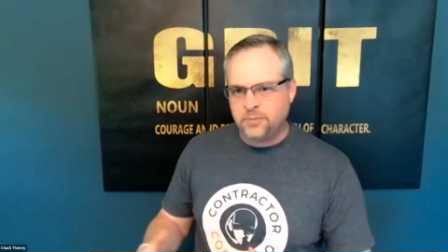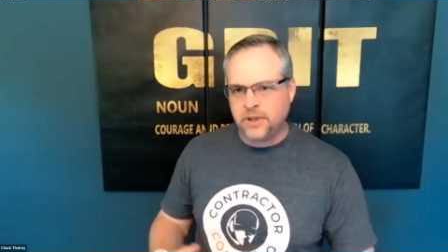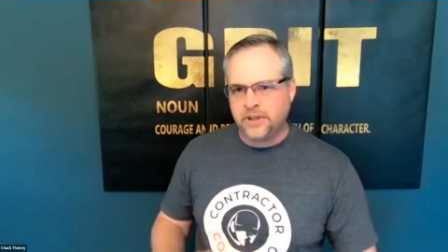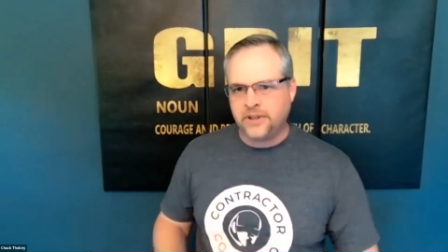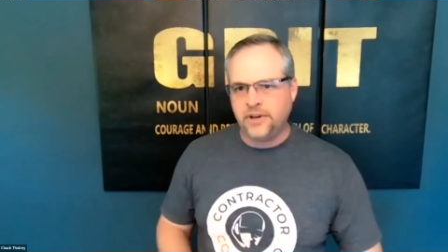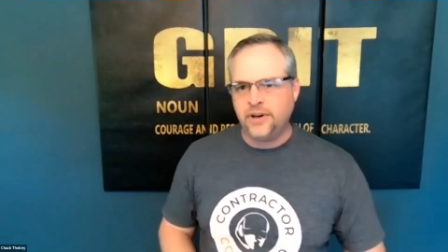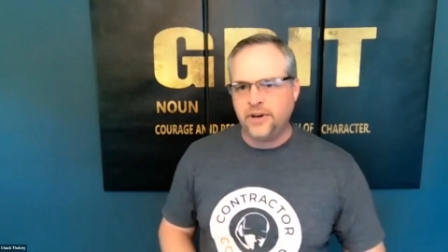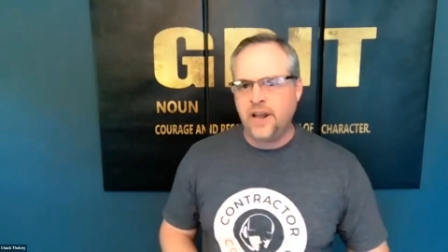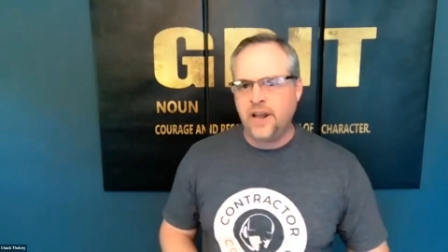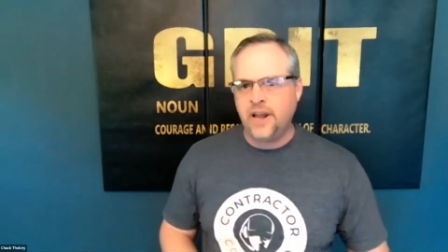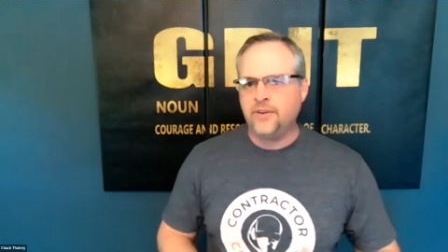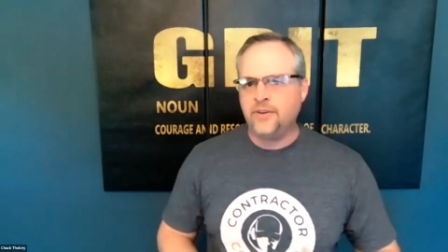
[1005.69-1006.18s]

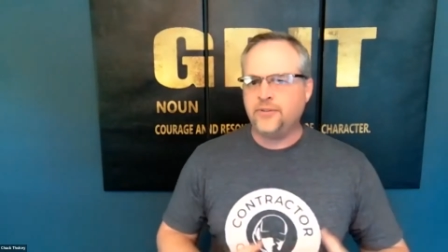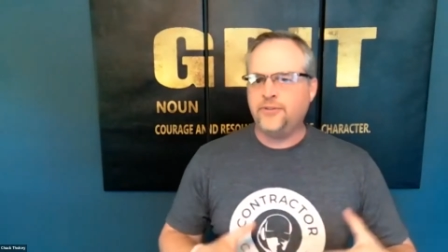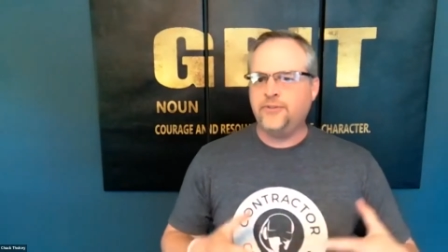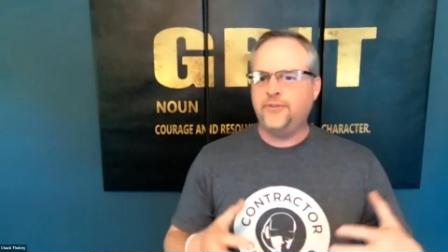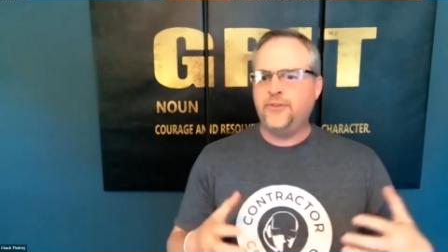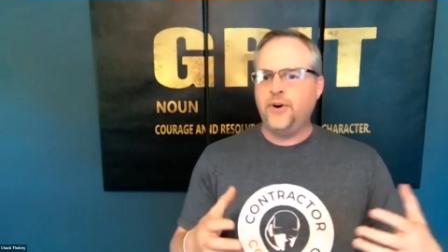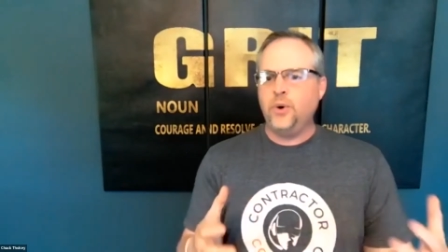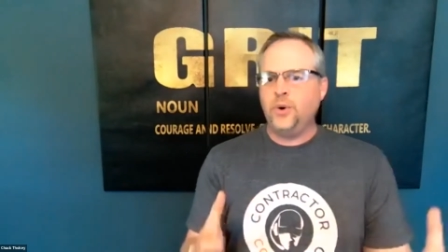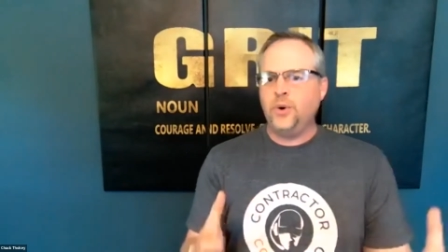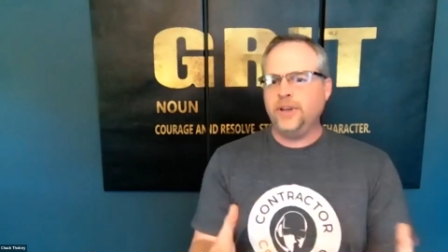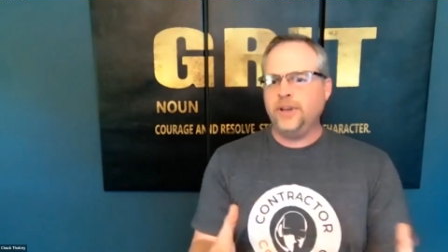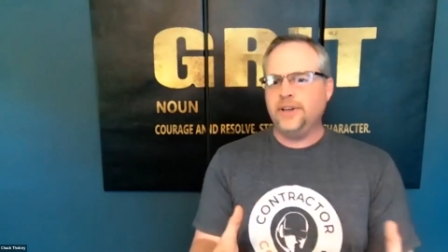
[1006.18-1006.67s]
but they're not
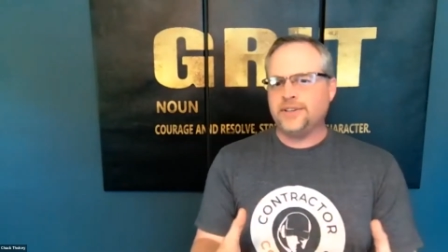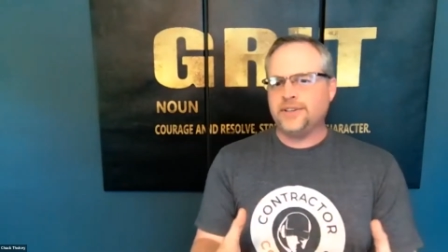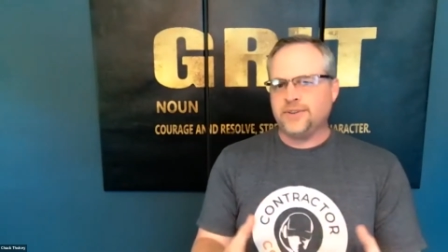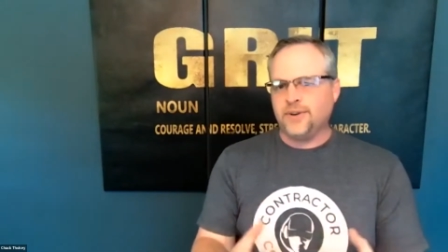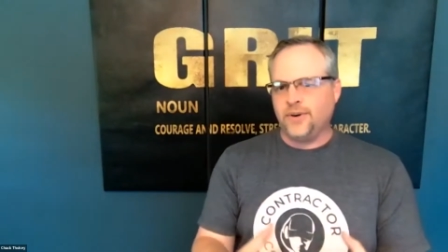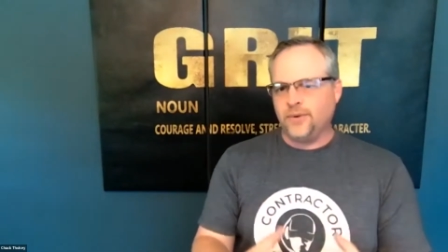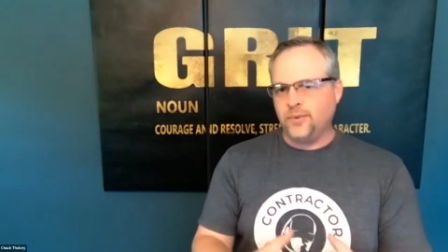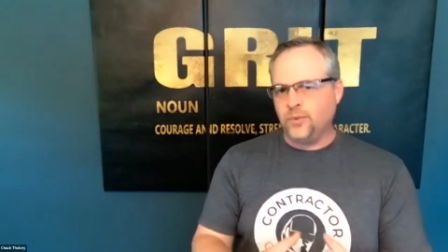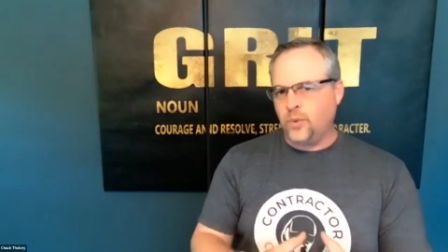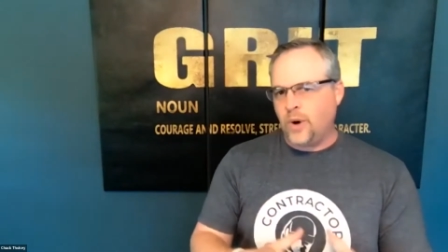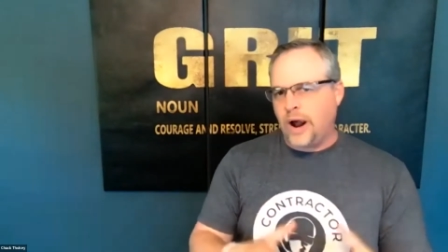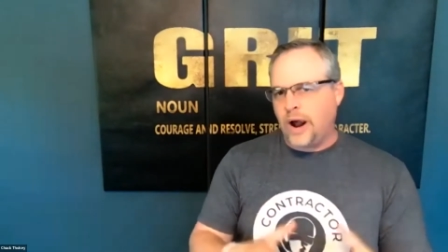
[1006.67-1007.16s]
focused
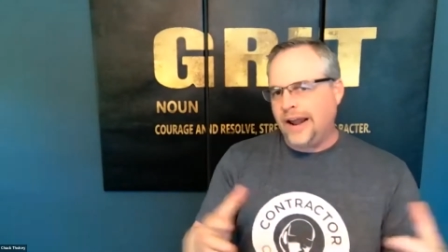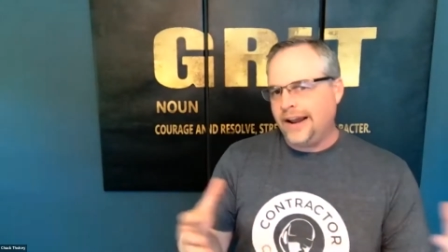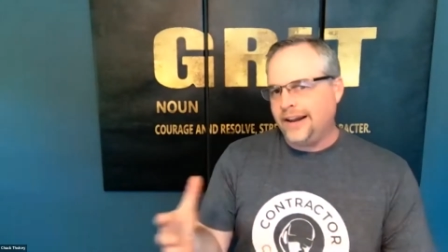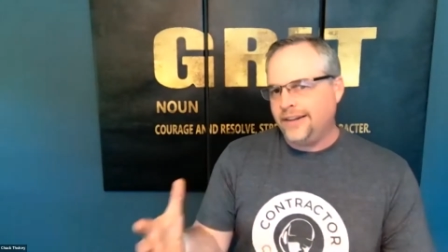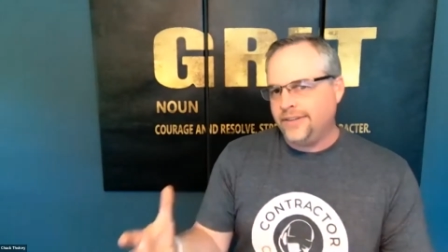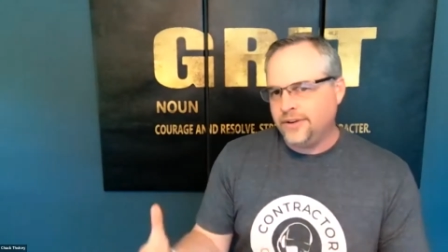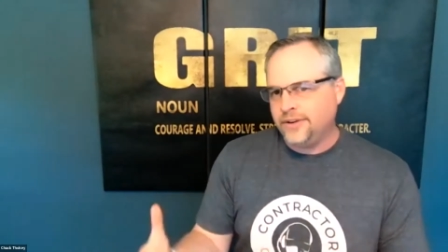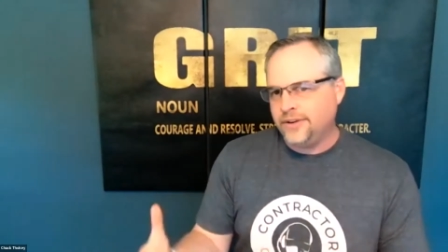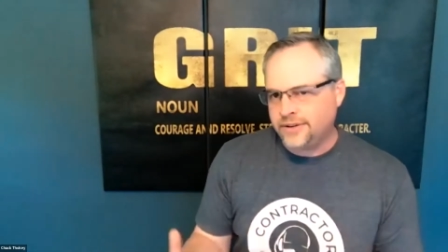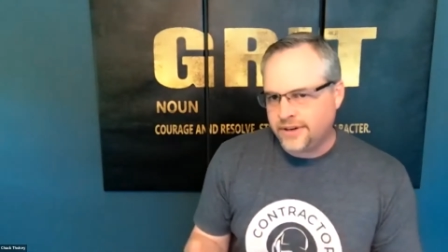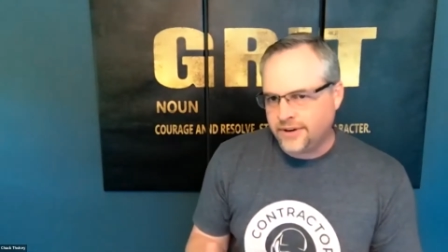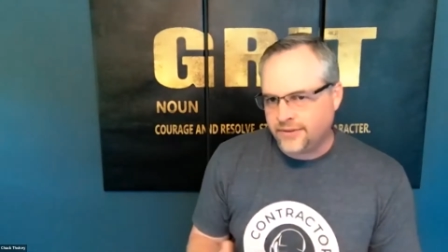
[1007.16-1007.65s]
on why
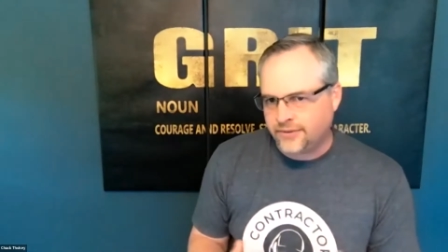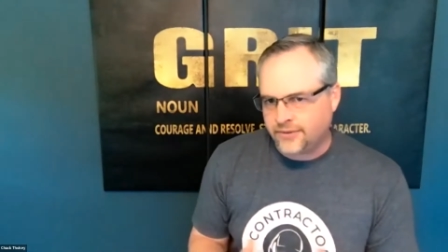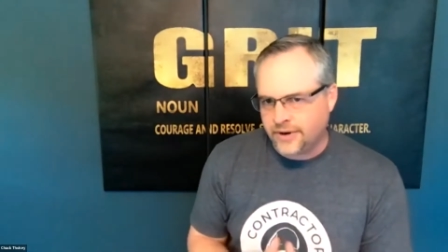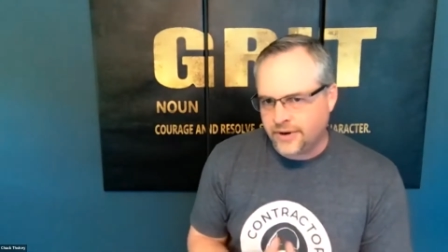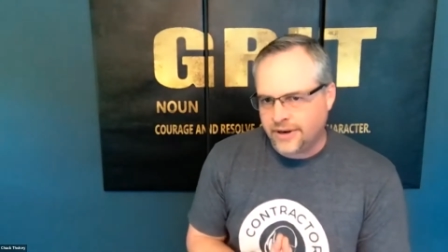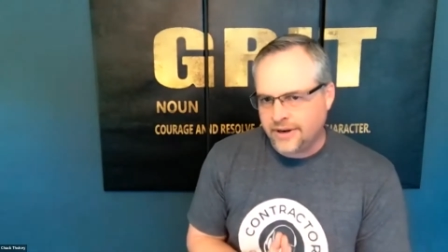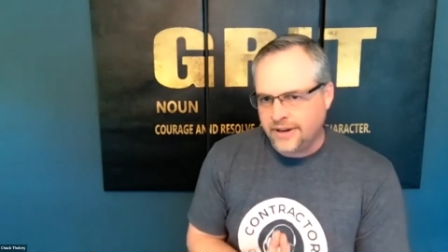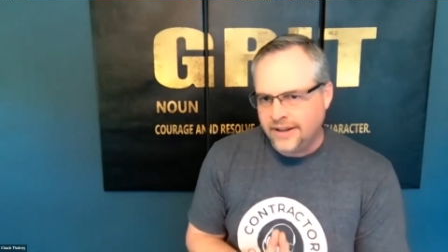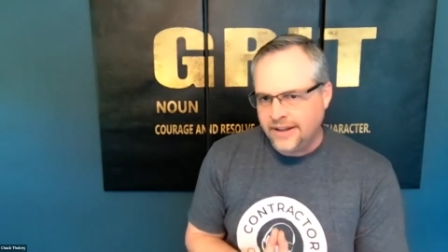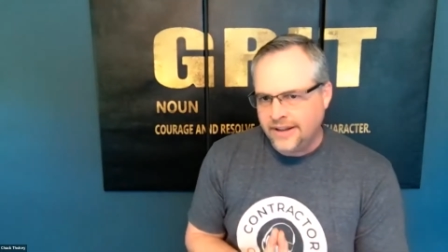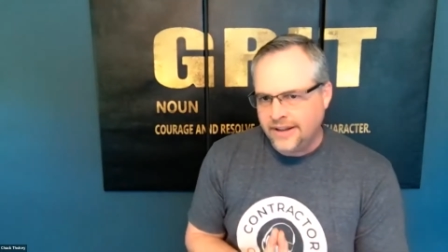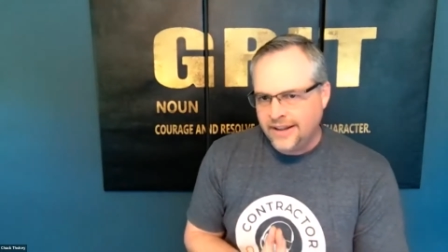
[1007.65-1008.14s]
they're
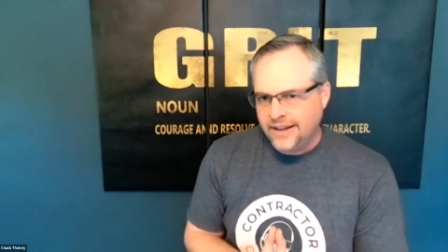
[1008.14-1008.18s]
different.